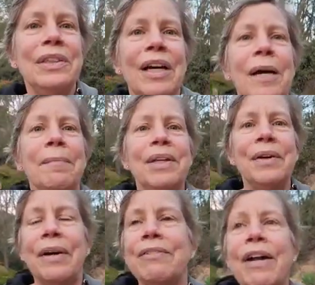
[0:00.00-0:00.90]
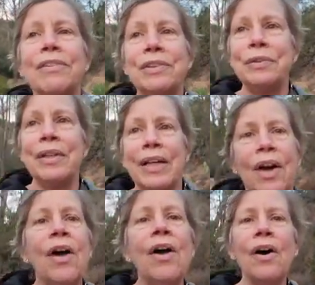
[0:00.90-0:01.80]
time. You know, I'd rather do like
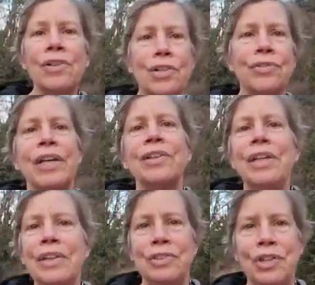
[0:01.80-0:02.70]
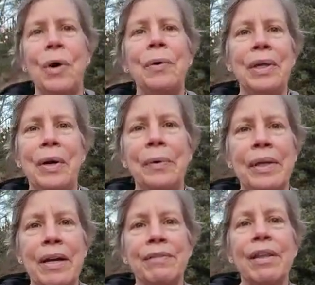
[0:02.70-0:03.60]
Australia and Tokyo
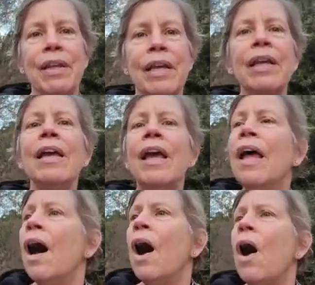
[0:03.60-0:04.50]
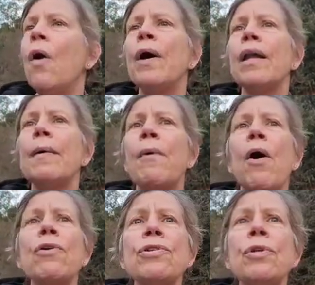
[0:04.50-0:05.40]
and everything. Oh, and I'm
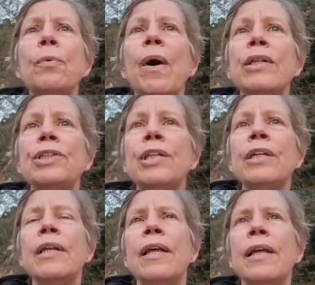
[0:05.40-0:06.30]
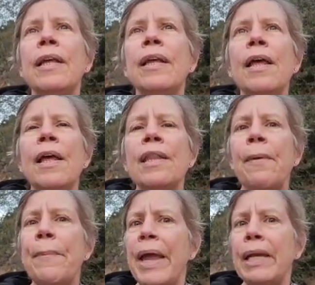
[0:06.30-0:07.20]
also watching
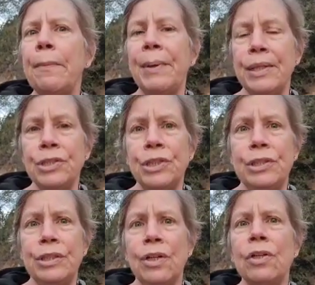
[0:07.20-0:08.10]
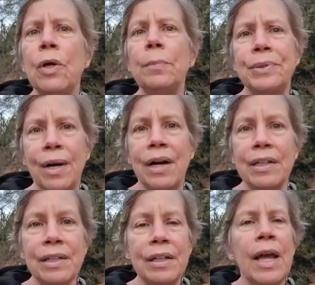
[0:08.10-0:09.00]
the Penny Pinching
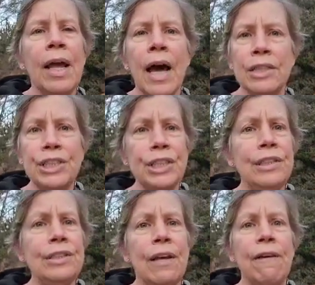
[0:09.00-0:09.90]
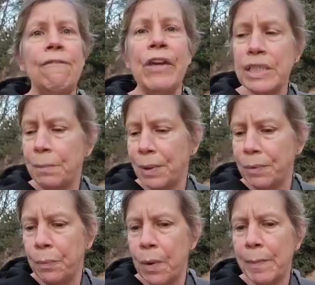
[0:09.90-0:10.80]
Globetrotter. She's a Facebook
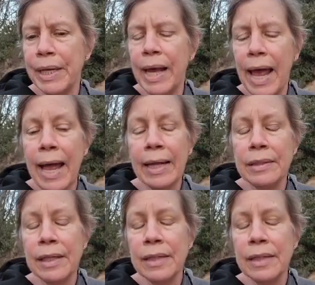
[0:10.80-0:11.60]
woman, and